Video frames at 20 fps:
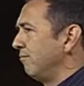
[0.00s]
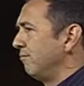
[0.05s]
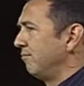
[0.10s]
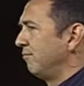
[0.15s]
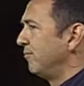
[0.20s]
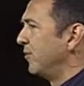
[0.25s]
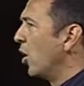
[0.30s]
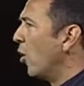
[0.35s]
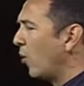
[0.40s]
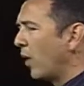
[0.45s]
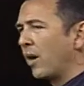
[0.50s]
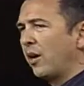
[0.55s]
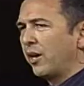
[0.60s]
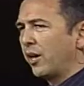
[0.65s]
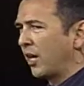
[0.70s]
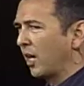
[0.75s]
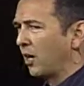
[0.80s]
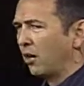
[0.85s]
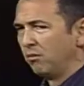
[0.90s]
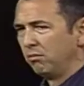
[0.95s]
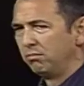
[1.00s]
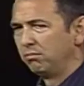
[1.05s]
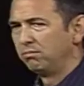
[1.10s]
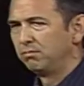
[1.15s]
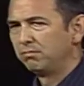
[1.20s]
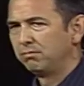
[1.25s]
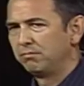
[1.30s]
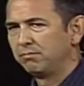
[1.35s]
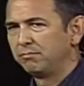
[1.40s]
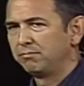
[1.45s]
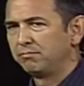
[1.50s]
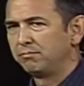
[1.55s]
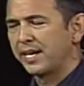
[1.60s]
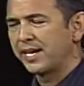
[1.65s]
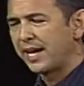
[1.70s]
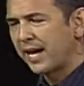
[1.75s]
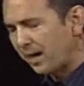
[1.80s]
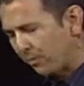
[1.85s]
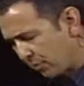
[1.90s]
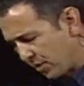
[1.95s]
nowhere to go. My
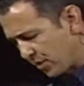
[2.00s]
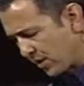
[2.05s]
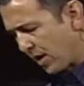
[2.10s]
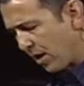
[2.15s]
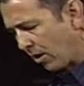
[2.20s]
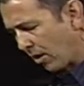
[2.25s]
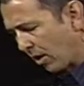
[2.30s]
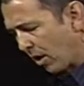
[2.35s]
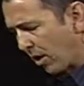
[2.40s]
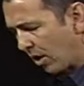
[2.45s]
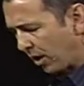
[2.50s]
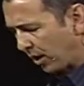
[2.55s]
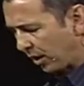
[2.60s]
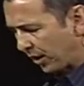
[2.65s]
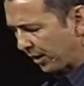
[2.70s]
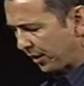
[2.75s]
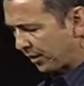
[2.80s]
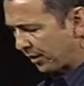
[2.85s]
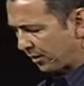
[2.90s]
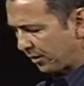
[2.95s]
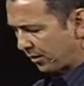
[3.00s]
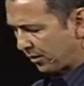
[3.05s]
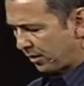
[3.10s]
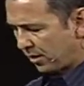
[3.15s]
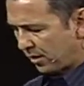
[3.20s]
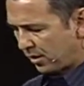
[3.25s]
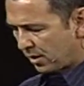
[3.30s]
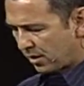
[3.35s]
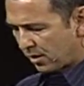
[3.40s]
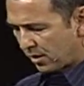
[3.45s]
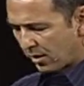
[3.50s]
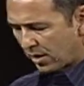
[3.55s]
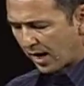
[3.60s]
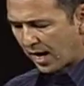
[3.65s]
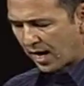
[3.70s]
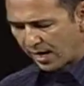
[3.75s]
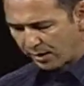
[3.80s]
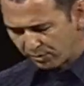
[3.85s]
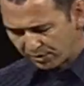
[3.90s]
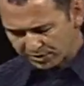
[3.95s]
dad was an alcoholic.
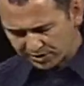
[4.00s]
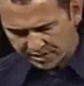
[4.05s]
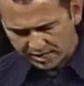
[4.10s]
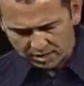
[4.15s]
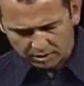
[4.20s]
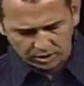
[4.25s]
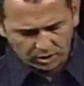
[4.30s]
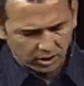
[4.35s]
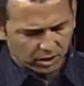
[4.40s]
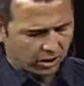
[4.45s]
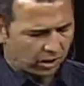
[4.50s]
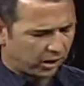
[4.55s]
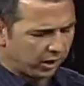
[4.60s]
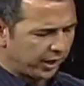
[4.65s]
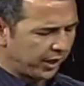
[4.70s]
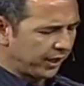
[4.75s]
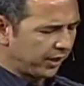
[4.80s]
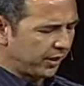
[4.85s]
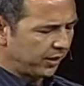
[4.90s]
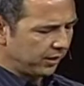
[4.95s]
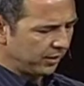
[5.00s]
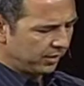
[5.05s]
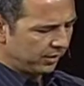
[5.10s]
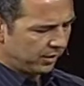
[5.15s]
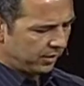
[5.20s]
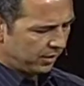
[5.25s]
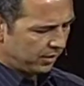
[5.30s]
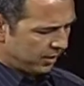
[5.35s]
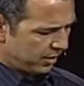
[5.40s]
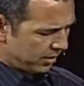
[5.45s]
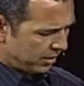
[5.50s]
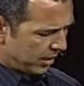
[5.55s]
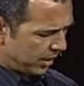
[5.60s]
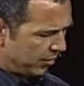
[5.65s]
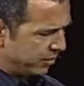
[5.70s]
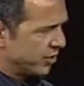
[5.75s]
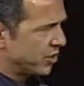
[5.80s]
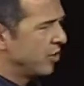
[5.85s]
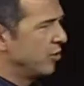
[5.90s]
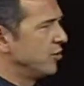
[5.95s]
I was an alcoholic. I
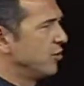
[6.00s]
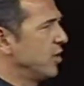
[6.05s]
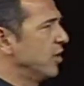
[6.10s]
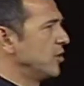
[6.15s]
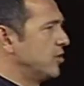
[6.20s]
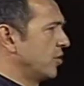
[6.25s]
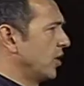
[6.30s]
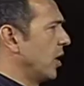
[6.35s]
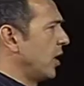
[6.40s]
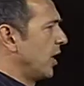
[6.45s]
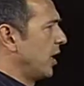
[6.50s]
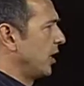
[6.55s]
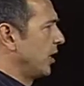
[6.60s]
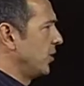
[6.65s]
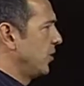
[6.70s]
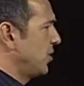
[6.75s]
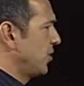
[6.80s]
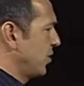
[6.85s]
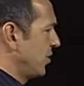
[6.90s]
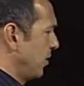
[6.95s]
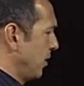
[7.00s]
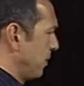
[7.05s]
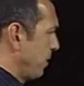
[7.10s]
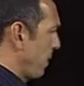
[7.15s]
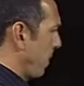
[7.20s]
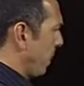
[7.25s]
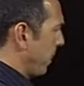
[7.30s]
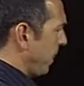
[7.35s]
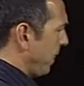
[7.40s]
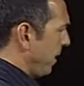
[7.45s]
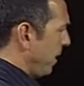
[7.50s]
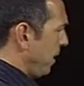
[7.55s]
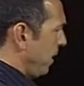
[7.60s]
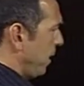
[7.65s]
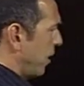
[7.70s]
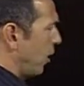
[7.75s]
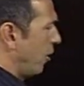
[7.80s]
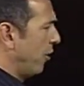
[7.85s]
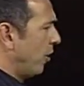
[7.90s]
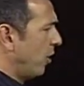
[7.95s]
was using drugs.
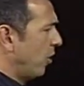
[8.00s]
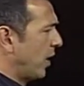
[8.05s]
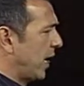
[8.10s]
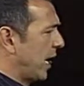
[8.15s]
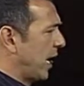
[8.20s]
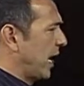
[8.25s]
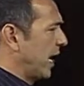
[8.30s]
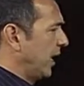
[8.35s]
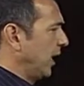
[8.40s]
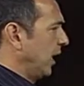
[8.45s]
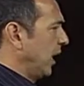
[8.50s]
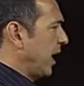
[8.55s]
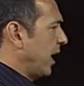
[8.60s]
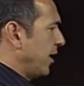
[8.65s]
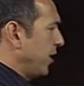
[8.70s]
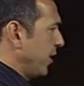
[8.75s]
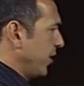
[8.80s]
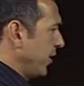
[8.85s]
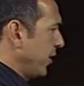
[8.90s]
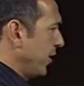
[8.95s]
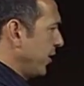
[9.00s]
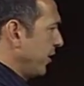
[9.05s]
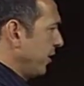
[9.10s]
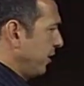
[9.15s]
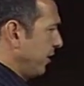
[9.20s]
Although I had lettered